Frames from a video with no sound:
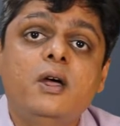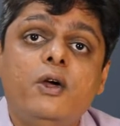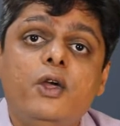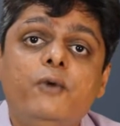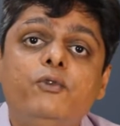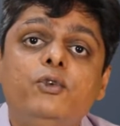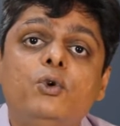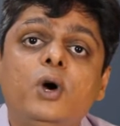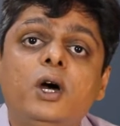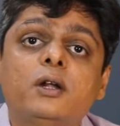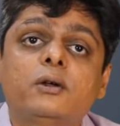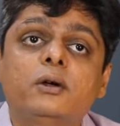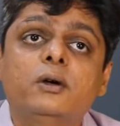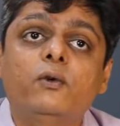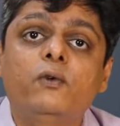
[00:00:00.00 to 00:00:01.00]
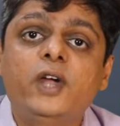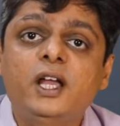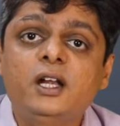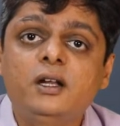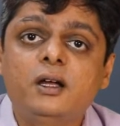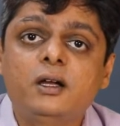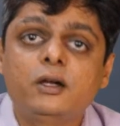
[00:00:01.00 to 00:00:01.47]
if you
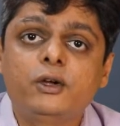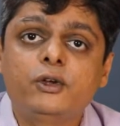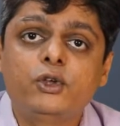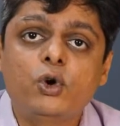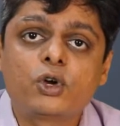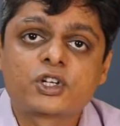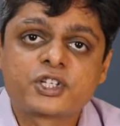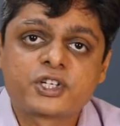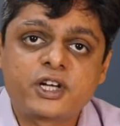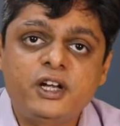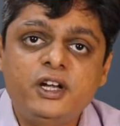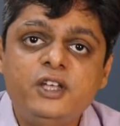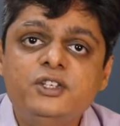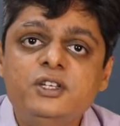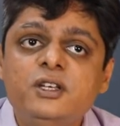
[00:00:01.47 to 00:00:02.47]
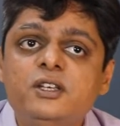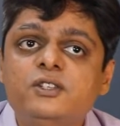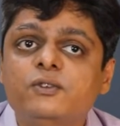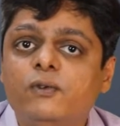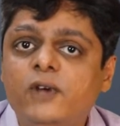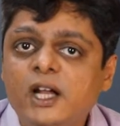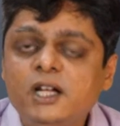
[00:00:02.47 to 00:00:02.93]
are your strategy
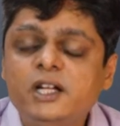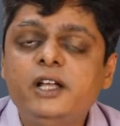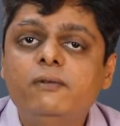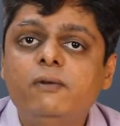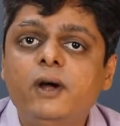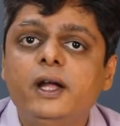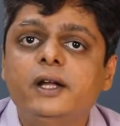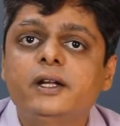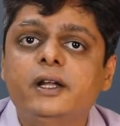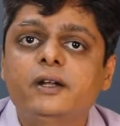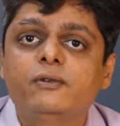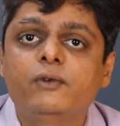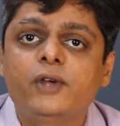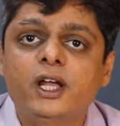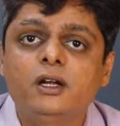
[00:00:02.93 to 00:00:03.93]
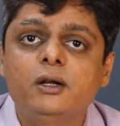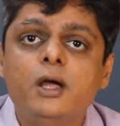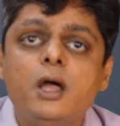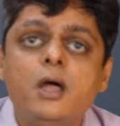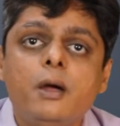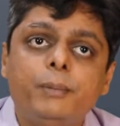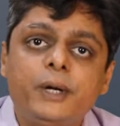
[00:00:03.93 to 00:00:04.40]
is well defined and well
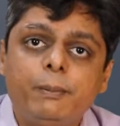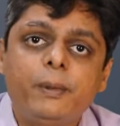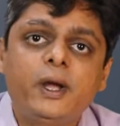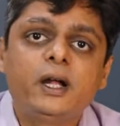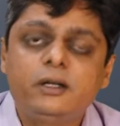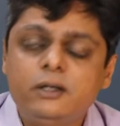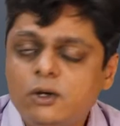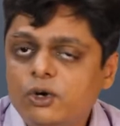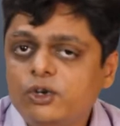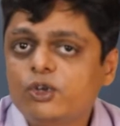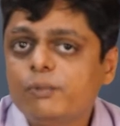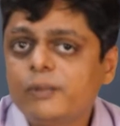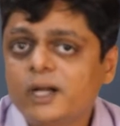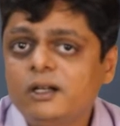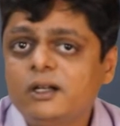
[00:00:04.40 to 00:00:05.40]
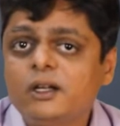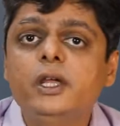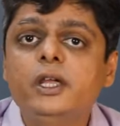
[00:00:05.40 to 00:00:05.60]
prepared document,